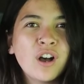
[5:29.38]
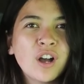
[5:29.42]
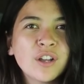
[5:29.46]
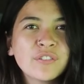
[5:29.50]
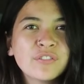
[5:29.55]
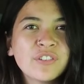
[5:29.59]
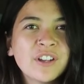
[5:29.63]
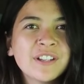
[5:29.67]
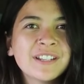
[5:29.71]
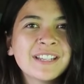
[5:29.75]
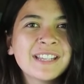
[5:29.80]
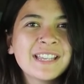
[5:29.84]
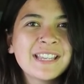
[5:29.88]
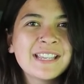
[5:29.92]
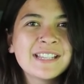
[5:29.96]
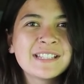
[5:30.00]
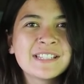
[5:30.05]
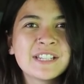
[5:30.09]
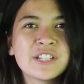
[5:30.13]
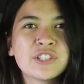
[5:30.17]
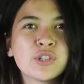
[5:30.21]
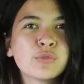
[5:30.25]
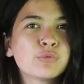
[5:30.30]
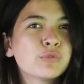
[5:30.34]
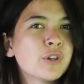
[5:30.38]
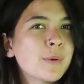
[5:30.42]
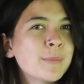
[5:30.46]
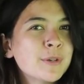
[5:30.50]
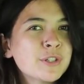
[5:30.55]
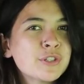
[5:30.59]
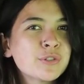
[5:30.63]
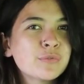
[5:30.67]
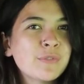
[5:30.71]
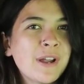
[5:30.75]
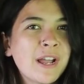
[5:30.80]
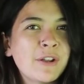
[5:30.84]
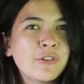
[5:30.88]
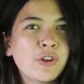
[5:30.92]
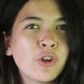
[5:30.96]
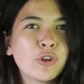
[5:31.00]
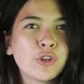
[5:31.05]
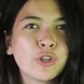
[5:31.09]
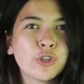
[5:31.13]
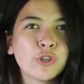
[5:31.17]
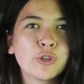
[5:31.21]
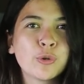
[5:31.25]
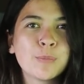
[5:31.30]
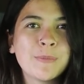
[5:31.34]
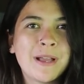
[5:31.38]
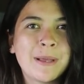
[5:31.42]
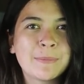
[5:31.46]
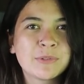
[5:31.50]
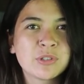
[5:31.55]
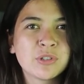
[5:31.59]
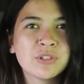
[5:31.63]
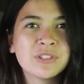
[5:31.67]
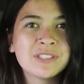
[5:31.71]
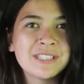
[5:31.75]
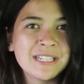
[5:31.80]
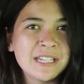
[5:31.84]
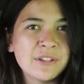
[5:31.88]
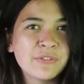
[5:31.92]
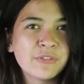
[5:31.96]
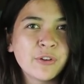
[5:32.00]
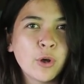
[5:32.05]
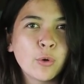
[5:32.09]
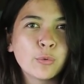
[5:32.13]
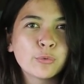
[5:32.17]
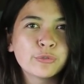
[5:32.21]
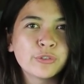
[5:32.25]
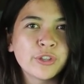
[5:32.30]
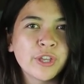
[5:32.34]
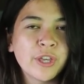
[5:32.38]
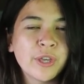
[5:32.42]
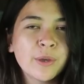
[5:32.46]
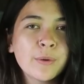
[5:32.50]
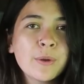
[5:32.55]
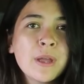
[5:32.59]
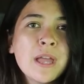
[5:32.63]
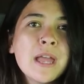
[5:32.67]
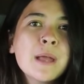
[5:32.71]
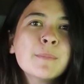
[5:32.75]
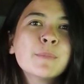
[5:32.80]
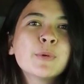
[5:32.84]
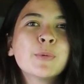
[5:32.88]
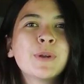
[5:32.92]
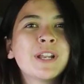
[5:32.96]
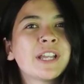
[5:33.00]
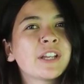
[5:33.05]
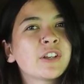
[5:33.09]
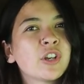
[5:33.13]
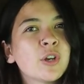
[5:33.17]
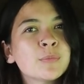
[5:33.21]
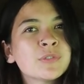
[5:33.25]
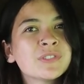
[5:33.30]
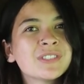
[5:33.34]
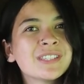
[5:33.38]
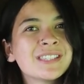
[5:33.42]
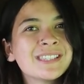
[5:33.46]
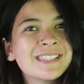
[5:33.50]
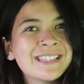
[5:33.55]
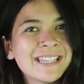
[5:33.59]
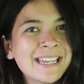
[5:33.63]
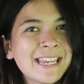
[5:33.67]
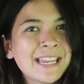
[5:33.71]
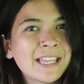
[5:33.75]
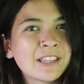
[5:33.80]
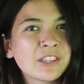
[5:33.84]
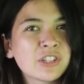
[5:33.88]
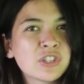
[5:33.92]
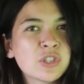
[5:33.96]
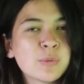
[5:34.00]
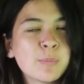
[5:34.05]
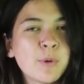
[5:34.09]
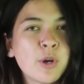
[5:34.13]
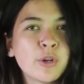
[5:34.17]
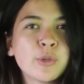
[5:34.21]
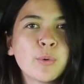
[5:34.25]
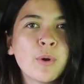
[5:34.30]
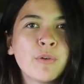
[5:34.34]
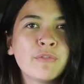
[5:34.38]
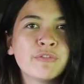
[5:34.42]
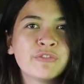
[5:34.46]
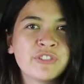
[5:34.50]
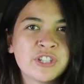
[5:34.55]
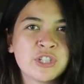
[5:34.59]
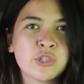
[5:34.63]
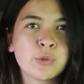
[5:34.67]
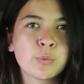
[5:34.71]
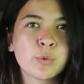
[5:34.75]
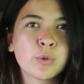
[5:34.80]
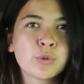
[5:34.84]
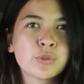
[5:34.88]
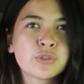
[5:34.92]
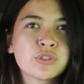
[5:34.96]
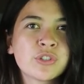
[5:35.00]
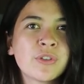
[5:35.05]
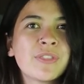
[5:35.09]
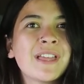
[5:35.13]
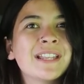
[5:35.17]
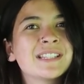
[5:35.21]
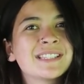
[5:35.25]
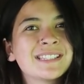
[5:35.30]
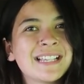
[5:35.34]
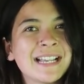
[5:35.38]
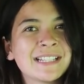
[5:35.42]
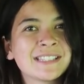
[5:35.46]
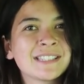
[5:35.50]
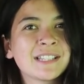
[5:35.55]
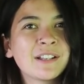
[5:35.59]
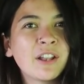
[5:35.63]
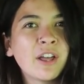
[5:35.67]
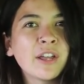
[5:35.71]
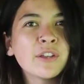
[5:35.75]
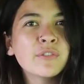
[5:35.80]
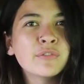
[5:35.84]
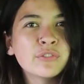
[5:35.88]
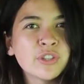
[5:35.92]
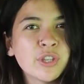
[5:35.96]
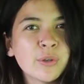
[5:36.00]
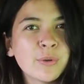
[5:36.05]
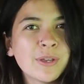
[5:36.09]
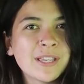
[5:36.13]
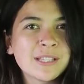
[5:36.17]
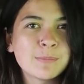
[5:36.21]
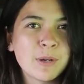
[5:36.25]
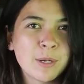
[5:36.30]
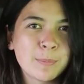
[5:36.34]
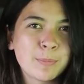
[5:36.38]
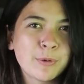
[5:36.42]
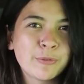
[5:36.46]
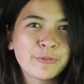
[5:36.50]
I find it easier to rummage around on Google Maps on default view, but when it comes to seeing the spot you want visuals, so then satellite view is my